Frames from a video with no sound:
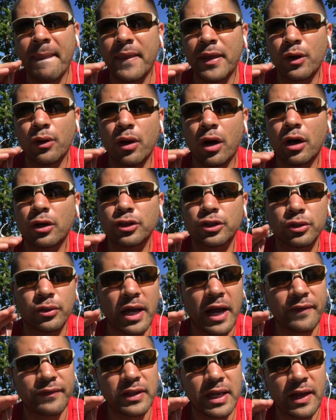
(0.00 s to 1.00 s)
you also
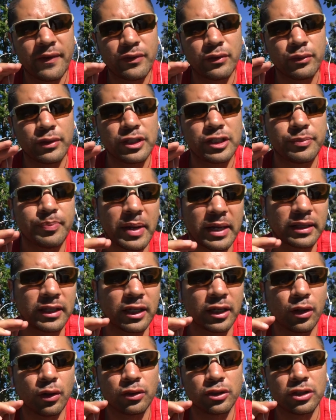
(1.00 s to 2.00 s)
have to have the respect
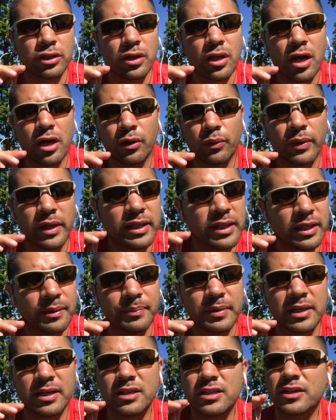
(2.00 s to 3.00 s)
that goes along with it
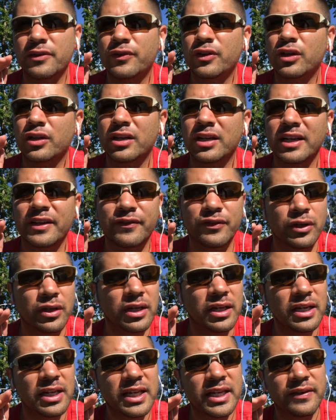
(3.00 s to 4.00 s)
because if you're if you're
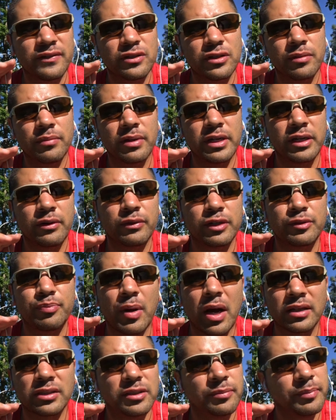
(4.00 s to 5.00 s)
going to give somebody
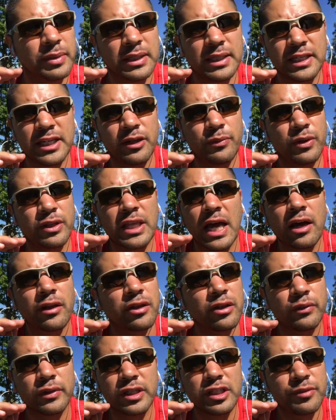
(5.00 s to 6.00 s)
responsibility
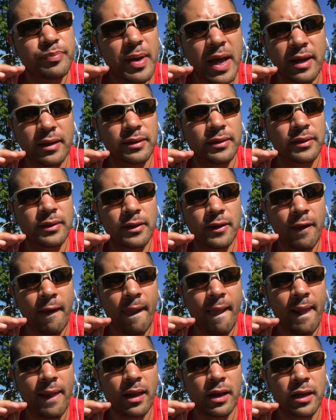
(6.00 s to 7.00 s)
without the respect
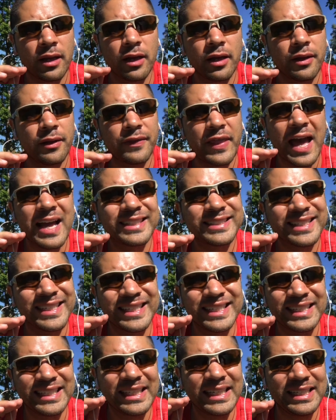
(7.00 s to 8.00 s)
that's
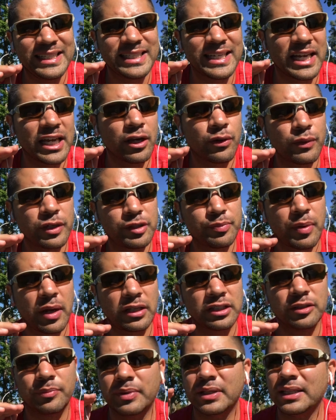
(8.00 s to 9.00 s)
going to lead to
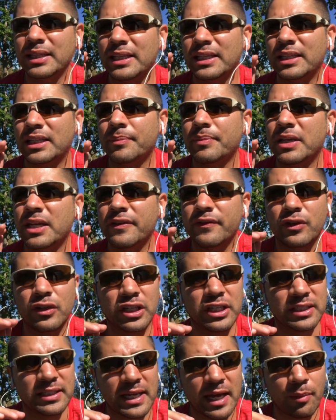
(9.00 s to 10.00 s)
irresponsibility. Let me give you
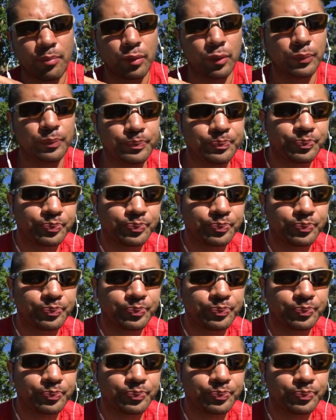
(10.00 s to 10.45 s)
an example.